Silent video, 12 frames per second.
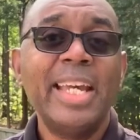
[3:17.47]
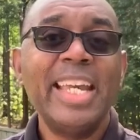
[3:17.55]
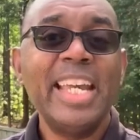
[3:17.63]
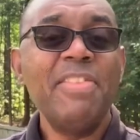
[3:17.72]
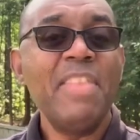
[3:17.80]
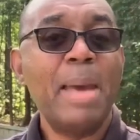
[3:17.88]

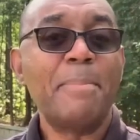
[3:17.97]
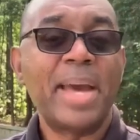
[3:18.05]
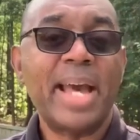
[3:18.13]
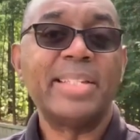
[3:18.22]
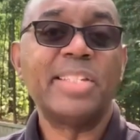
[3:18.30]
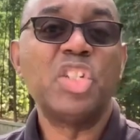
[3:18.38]
In that
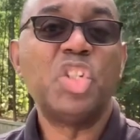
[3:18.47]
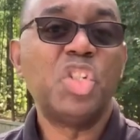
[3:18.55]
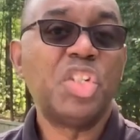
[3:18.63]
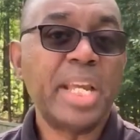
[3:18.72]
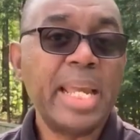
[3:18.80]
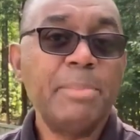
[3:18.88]
passage,
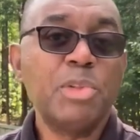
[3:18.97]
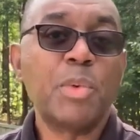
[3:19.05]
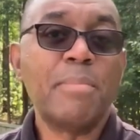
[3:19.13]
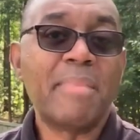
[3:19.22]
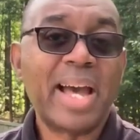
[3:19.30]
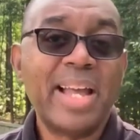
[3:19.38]
James
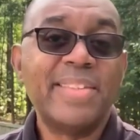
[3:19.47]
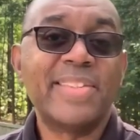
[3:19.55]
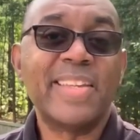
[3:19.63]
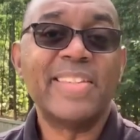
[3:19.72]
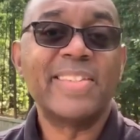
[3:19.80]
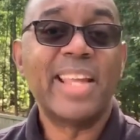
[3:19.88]
reminds
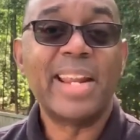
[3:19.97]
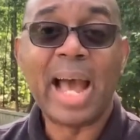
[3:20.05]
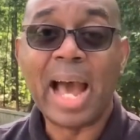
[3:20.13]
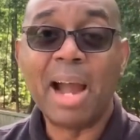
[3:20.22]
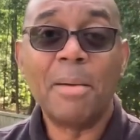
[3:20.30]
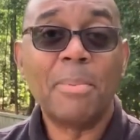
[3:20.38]
us that
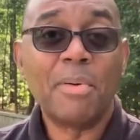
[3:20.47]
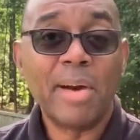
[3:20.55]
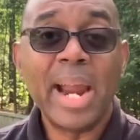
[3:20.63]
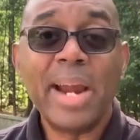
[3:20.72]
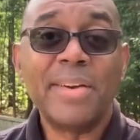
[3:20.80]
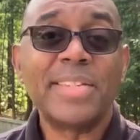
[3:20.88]
our
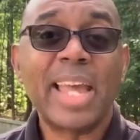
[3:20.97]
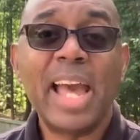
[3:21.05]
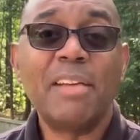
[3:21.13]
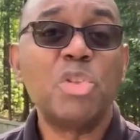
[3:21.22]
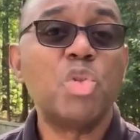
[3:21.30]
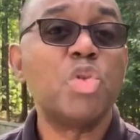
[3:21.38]
prayers
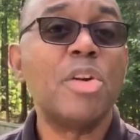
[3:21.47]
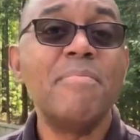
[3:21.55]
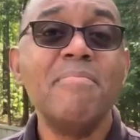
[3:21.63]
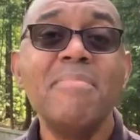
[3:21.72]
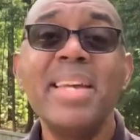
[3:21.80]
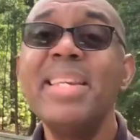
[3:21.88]
have
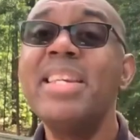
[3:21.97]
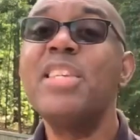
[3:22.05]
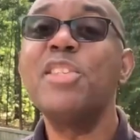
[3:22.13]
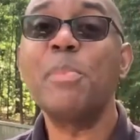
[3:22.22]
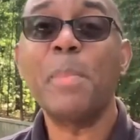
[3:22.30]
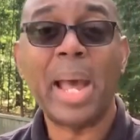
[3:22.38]

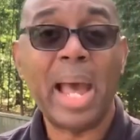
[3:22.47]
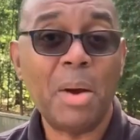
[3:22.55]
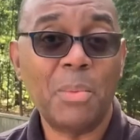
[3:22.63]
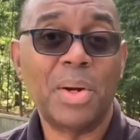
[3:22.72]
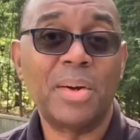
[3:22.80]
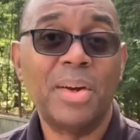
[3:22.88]
tremendous
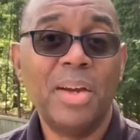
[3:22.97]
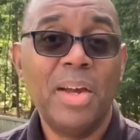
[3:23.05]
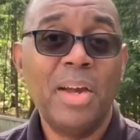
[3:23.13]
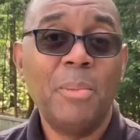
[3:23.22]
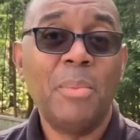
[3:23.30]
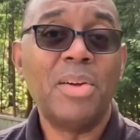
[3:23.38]
power
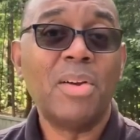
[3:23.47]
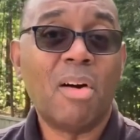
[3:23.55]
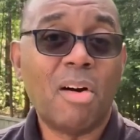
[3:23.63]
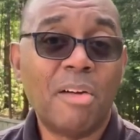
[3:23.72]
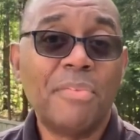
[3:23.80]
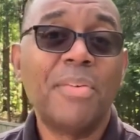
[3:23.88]
when
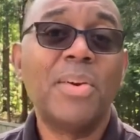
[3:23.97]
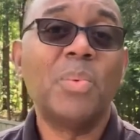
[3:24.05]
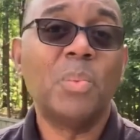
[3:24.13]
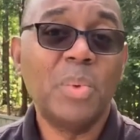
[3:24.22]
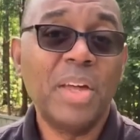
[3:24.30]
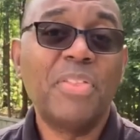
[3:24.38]
offered
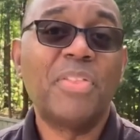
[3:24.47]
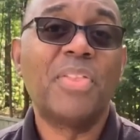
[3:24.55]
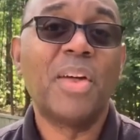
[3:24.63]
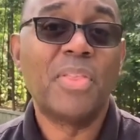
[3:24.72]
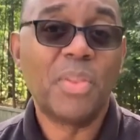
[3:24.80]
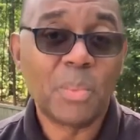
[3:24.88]
with
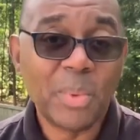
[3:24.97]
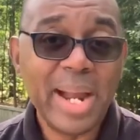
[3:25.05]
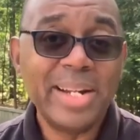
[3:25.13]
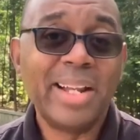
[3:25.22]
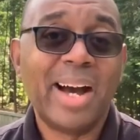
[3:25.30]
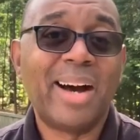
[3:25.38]
the
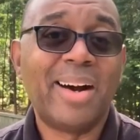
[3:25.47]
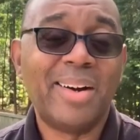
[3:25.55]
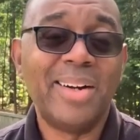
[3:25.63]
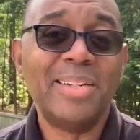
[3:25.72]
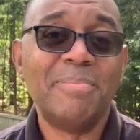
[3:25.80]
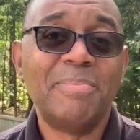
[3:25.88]
right heart.